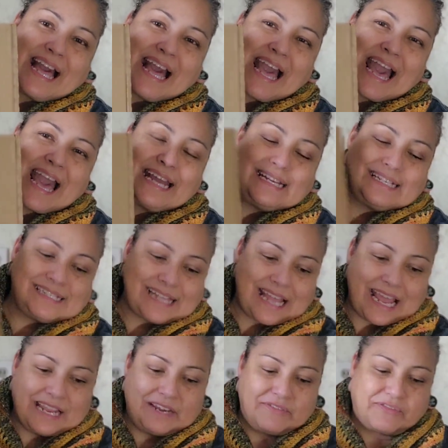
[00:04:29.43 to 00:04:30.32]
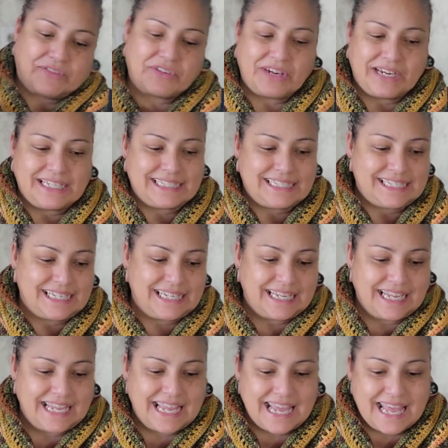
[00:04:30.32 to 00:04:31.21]
I had a sign for it,
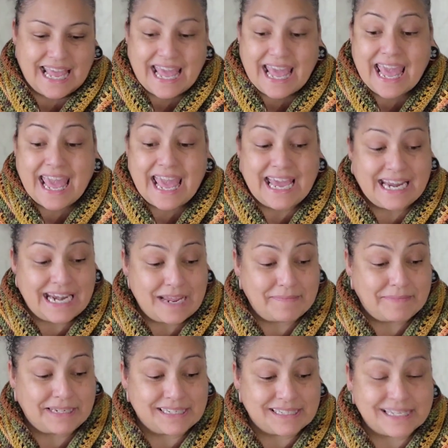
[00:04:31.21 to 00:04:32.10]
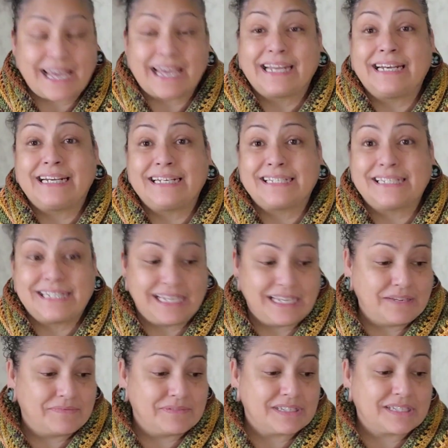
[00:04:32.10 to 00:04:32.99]
and I'm excited to
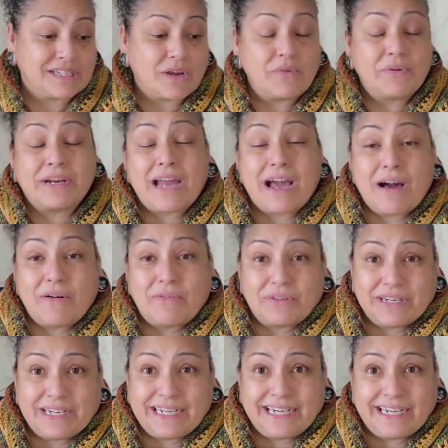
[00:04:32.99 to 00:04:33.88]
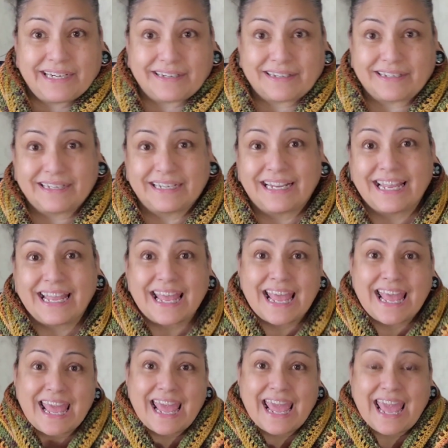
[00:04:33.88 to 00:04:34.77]
see what's going on in here.
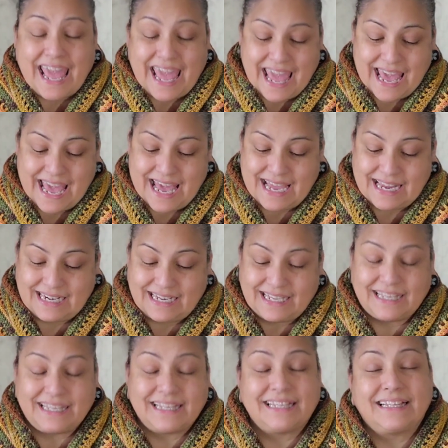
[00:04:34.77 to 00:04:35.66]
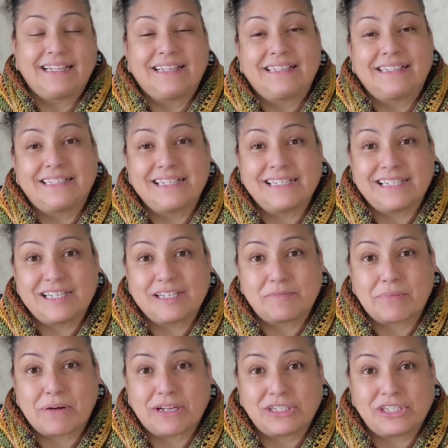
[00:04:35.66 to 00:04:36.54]
And this
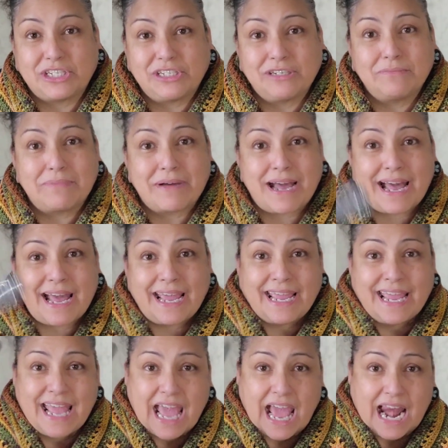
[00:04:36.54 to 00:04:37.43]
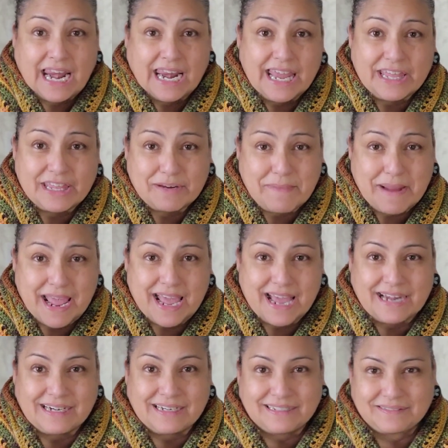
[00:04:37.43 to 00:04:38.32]
is brought to you by
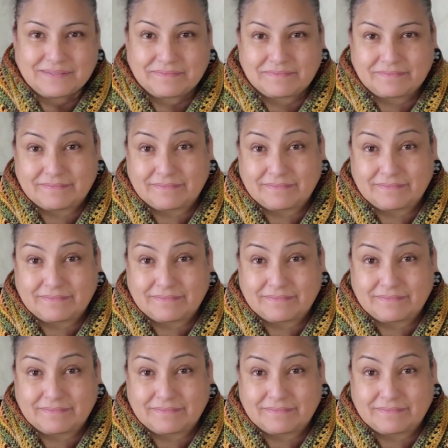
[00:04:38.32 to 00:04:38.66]
Leatherman,